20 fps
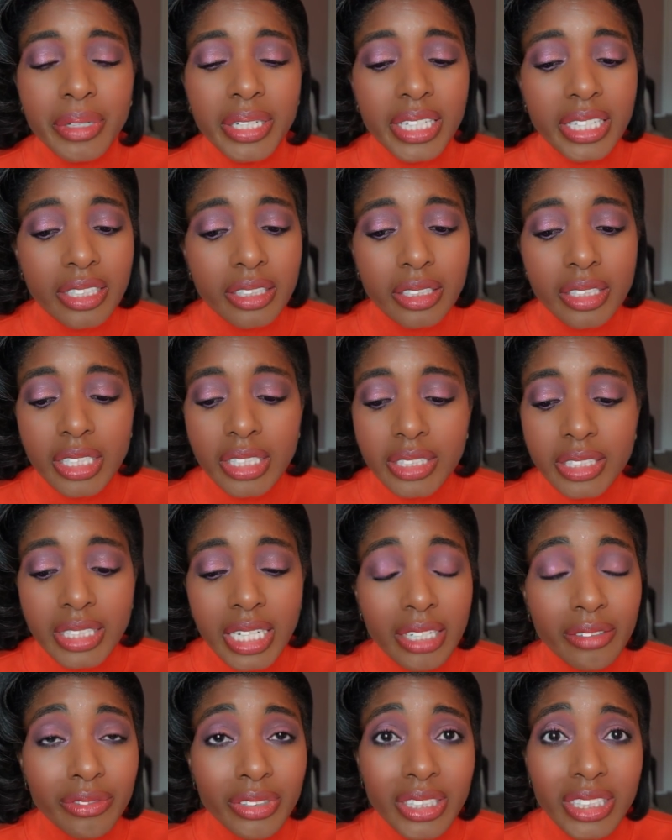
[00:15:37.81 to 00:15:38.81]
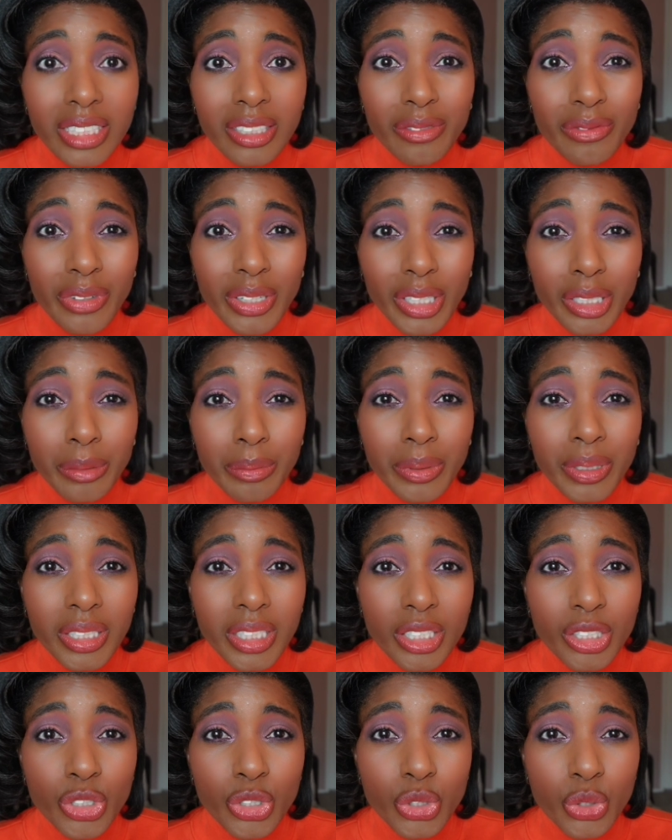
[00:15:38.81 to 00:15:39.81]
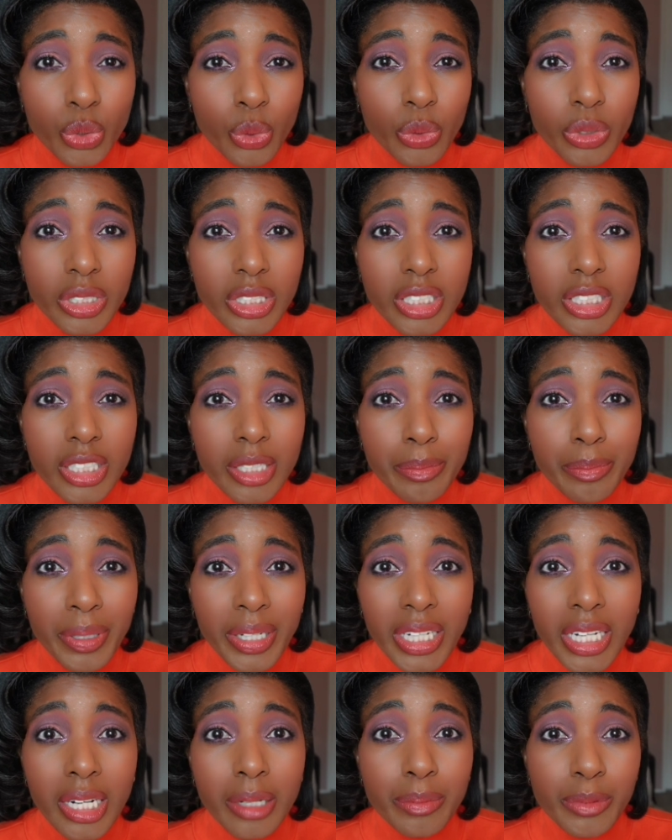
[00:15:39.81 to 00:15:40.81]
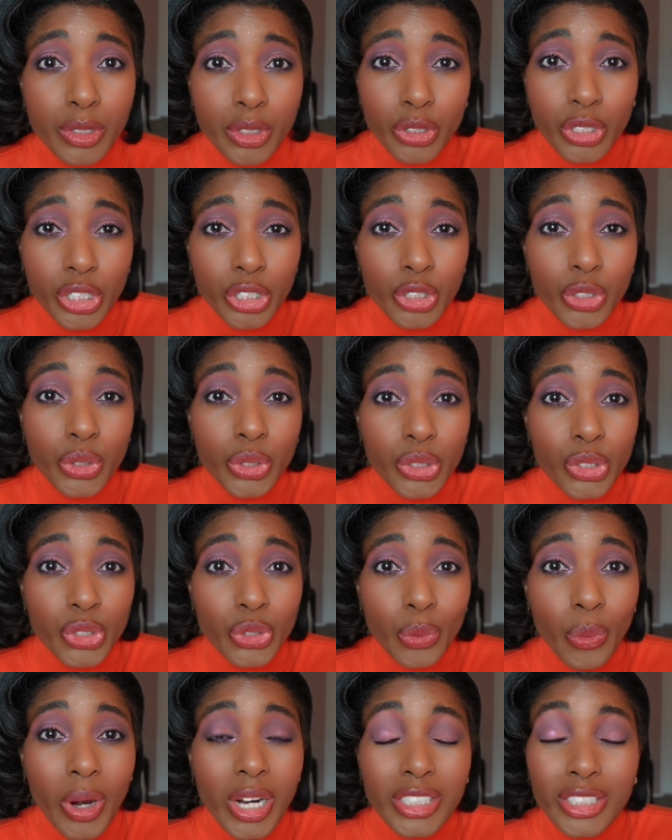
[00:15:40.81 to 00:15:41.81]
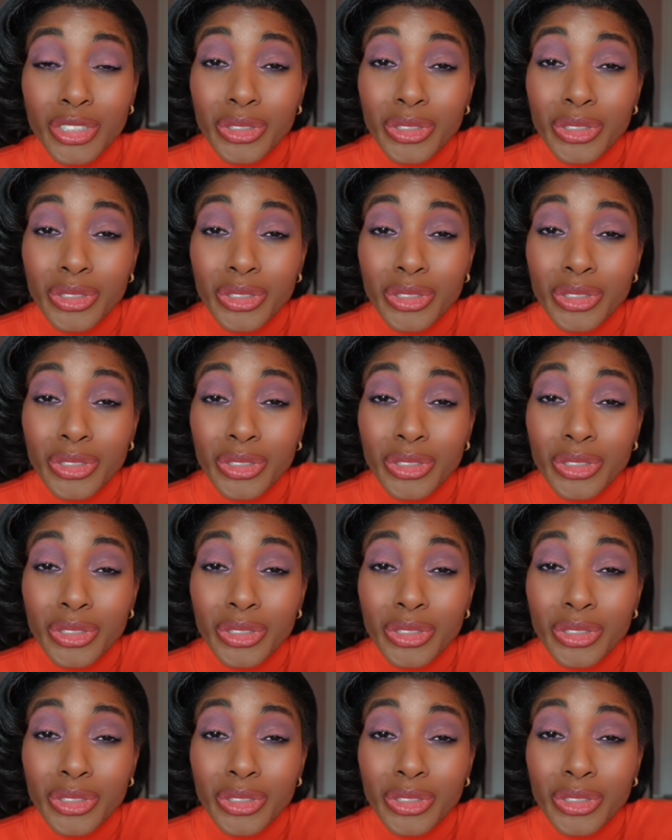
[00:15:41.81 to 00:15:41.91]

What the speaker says: it's not really available in stores to pick up so that you can swatch.